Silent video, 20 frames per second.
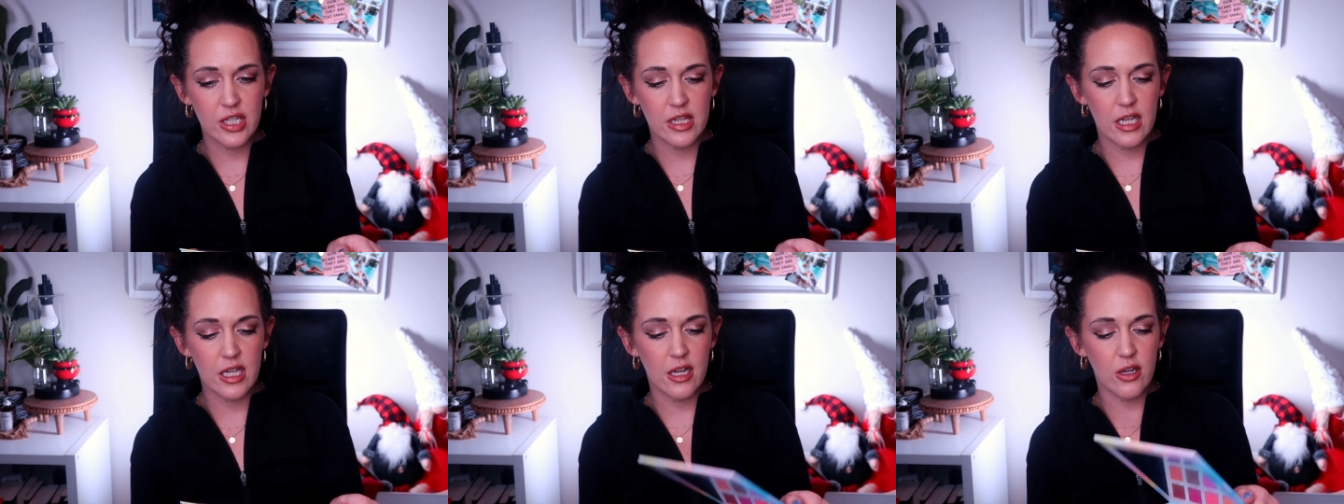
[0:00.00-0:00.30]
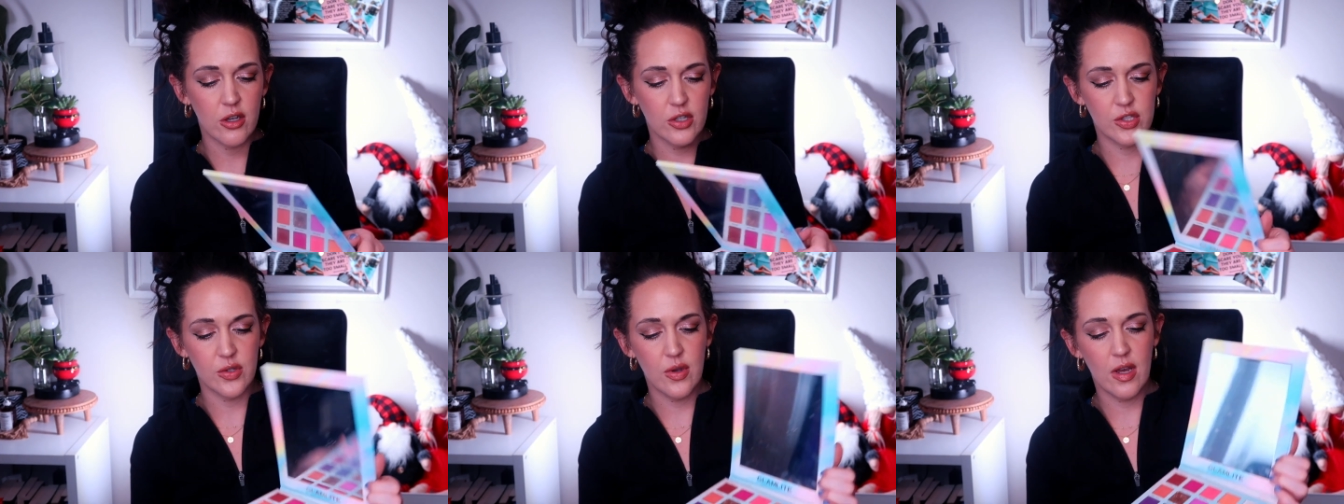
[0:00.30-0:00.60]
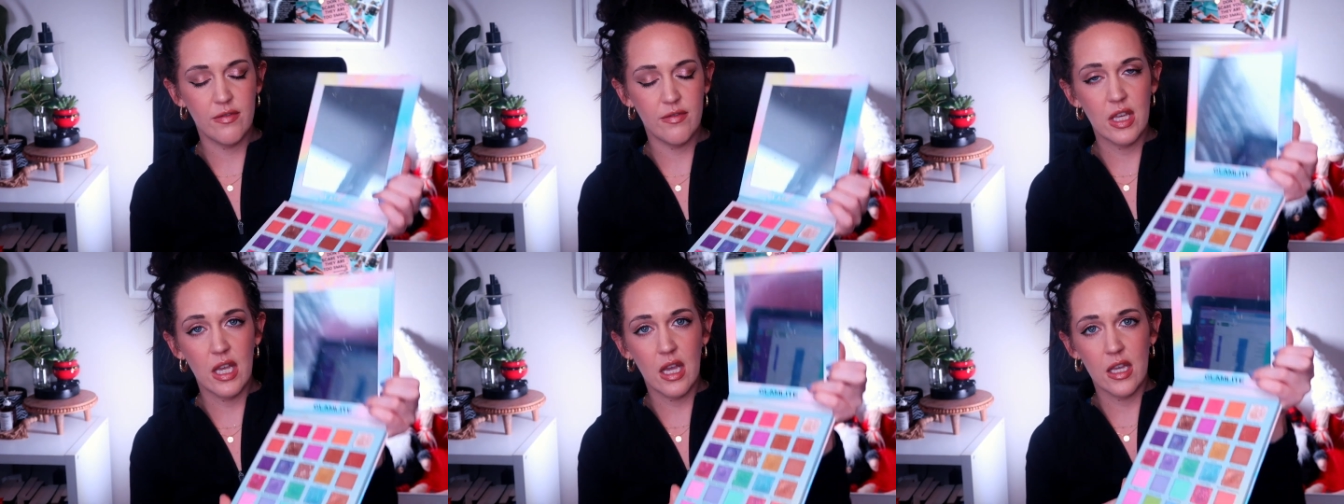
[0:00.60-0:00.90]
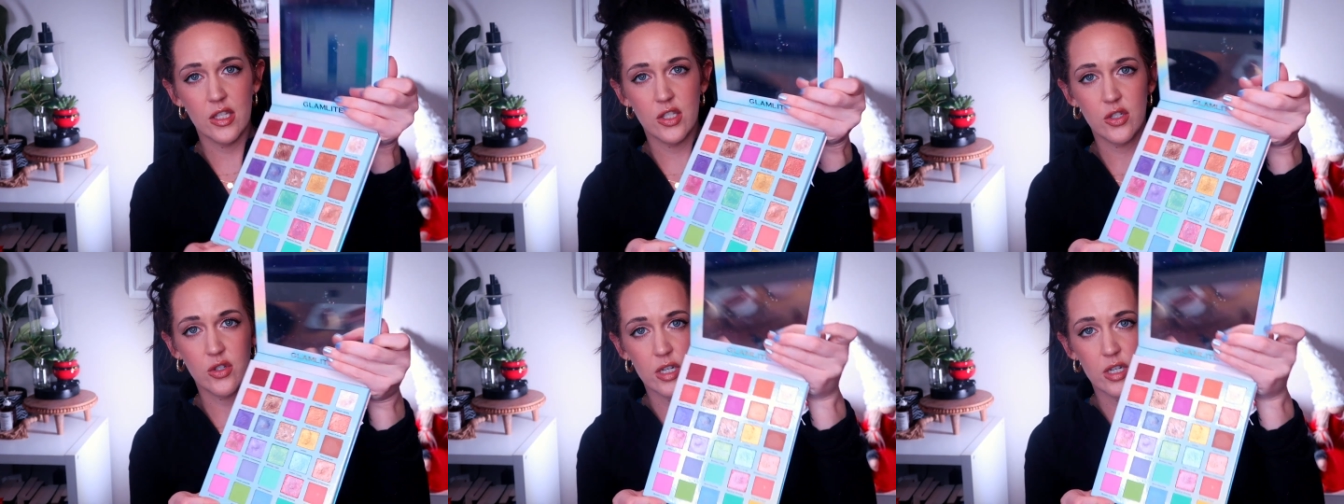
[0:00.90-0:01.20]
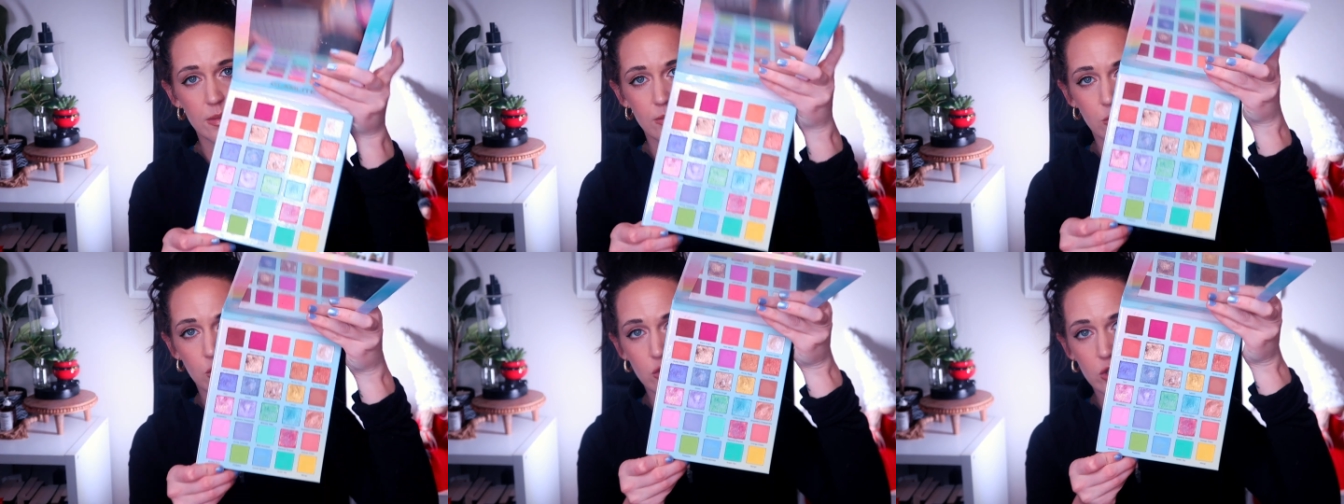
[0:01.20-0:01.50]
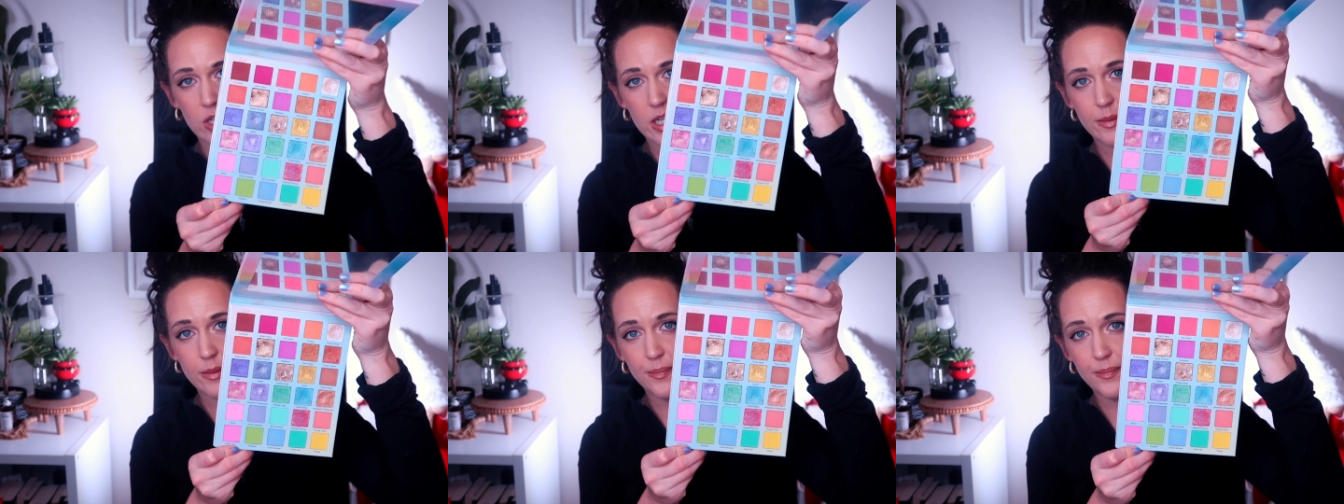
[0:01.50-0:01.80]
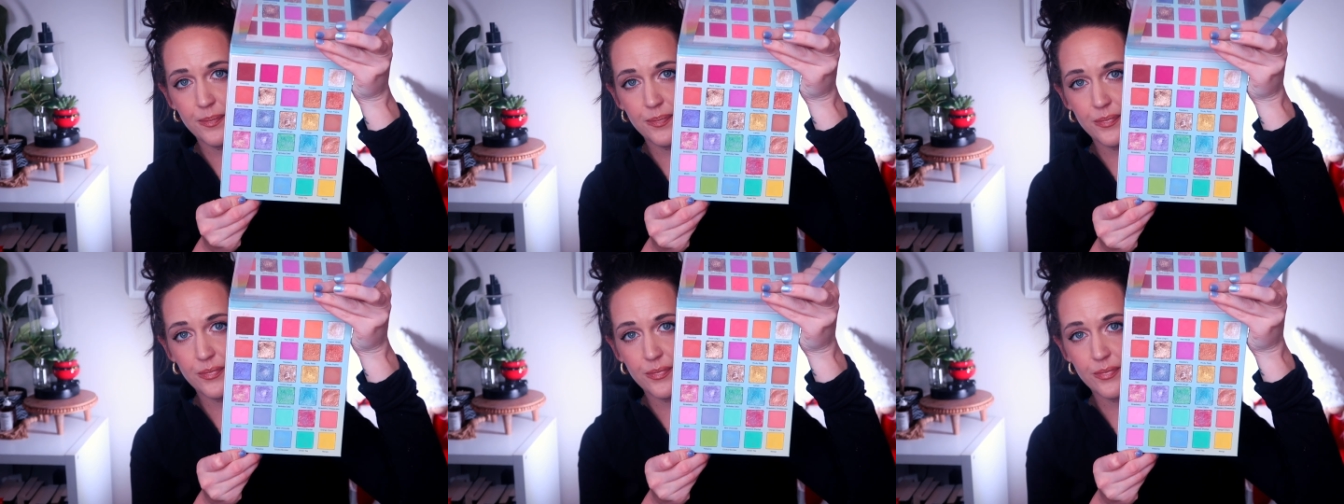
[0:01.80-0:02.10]
And then I also have the Ice Cream
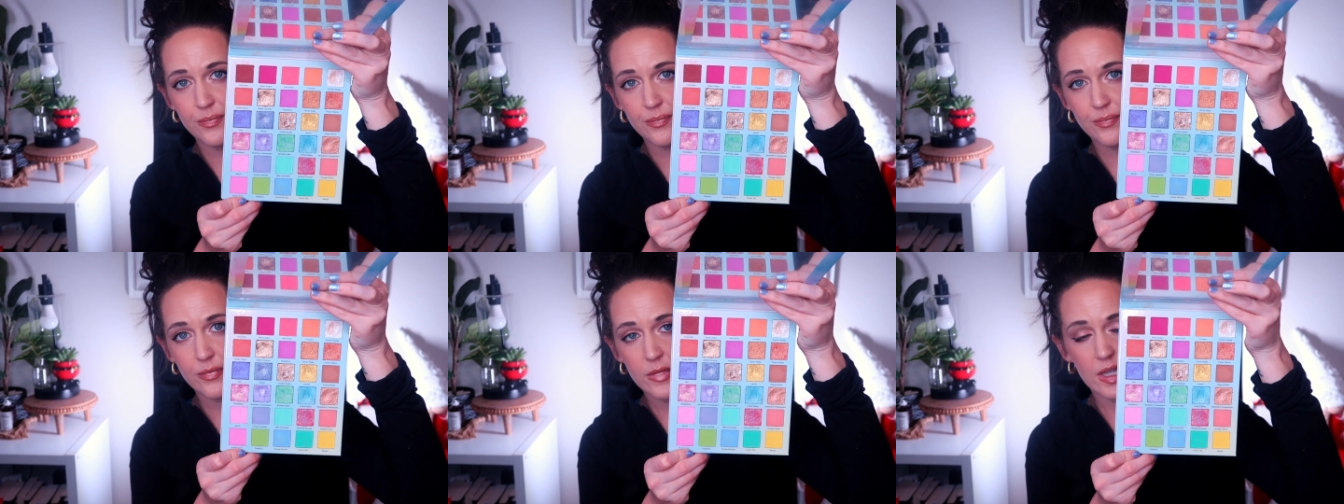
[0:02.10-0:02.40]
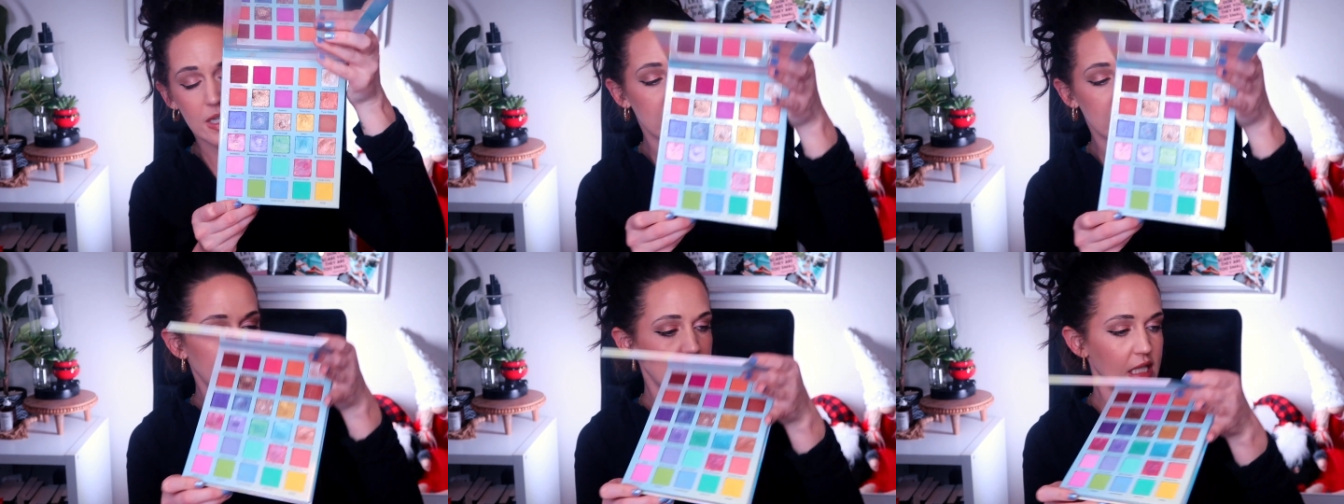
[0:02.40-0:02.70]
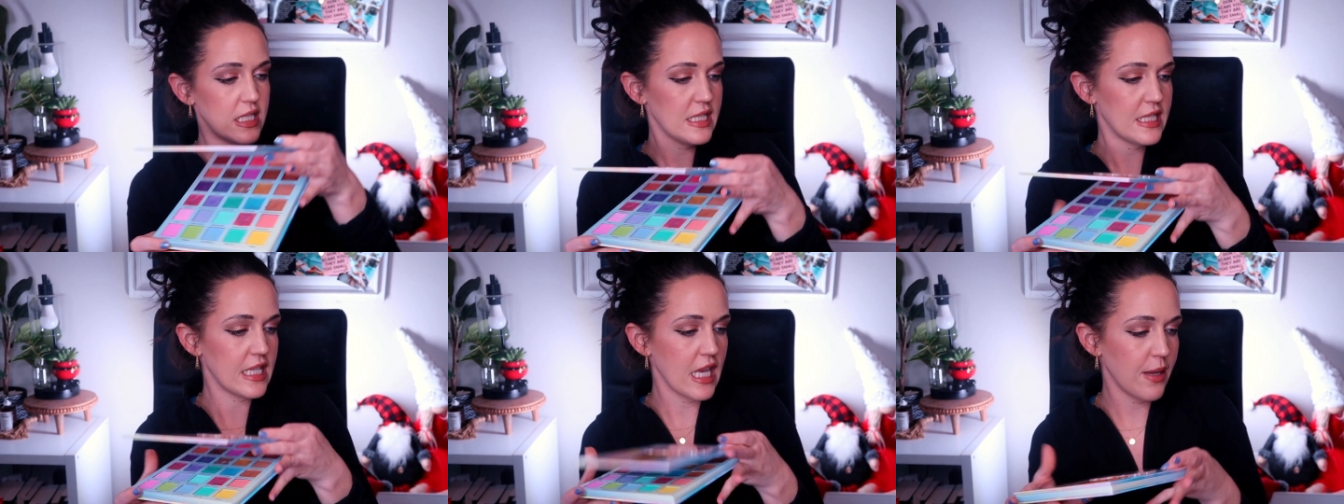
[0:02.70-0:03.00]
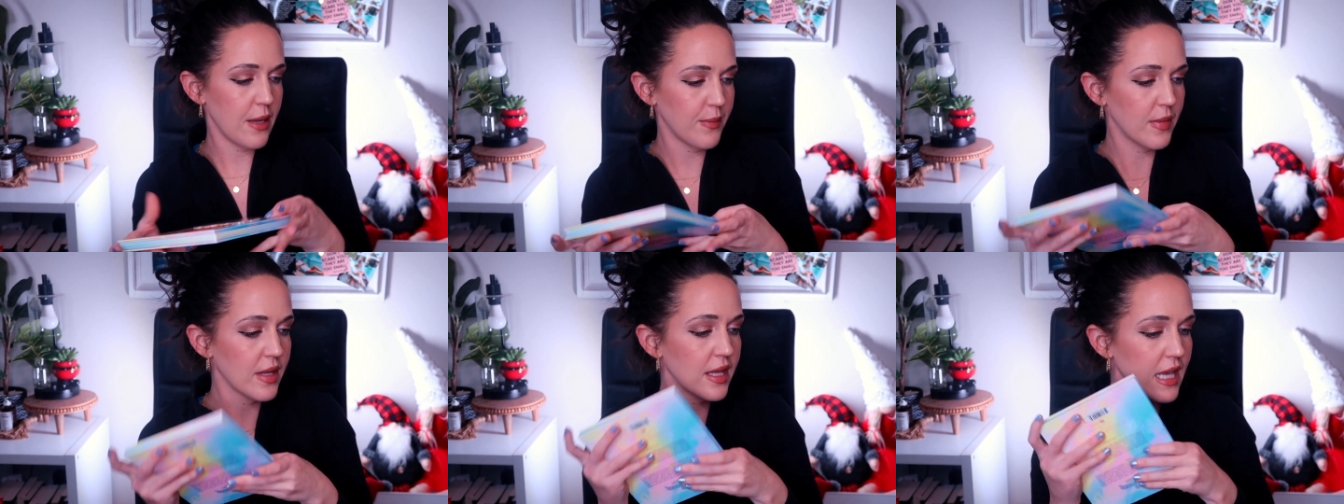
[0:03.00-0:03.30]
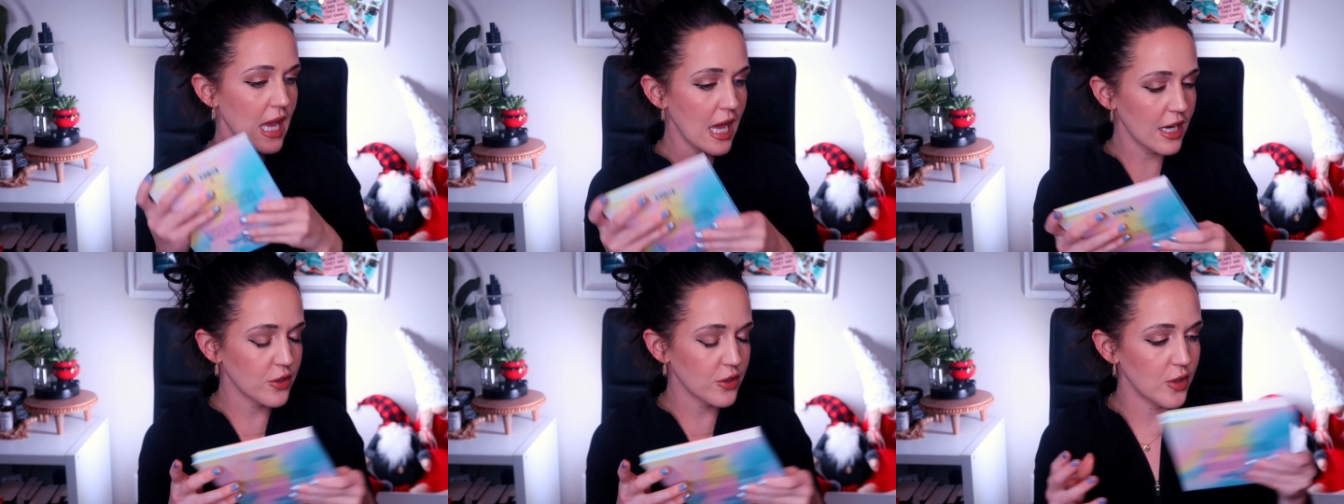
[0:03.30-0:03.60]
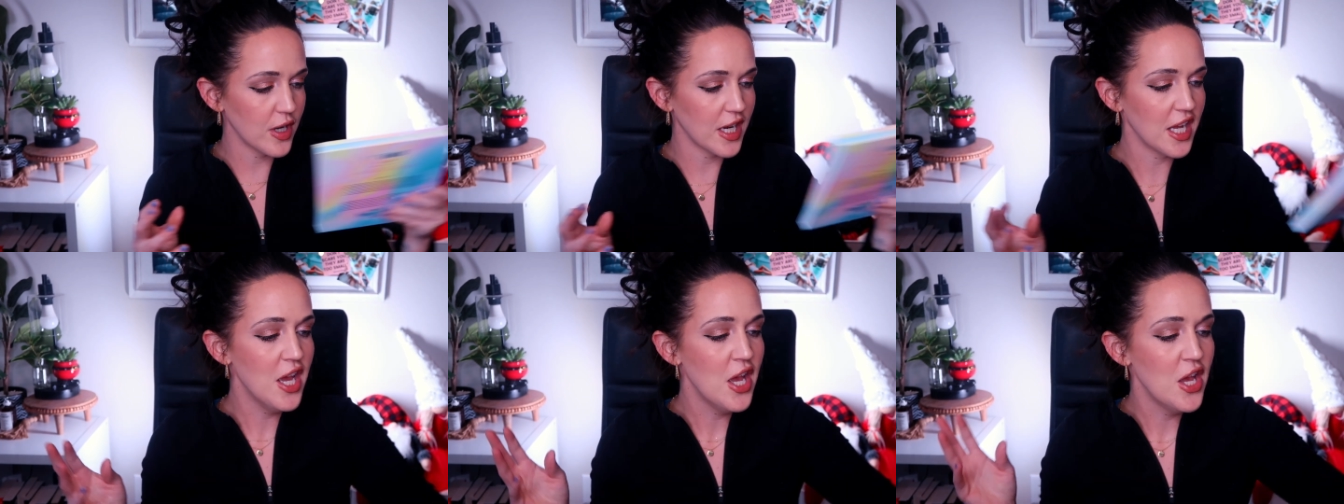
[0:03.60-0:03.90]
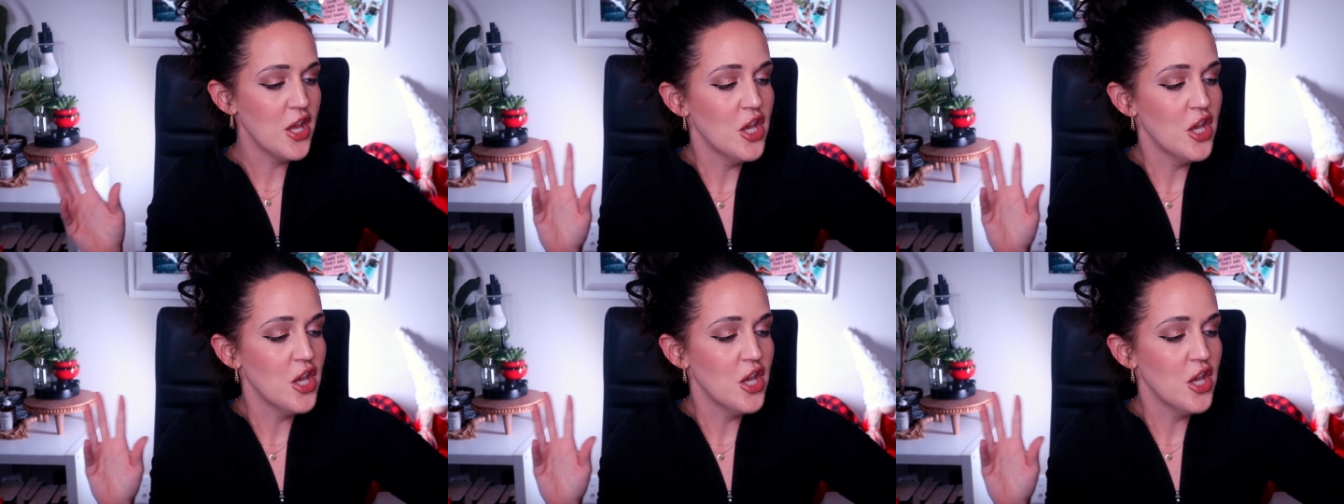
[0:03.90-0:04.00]
Dream in this same category.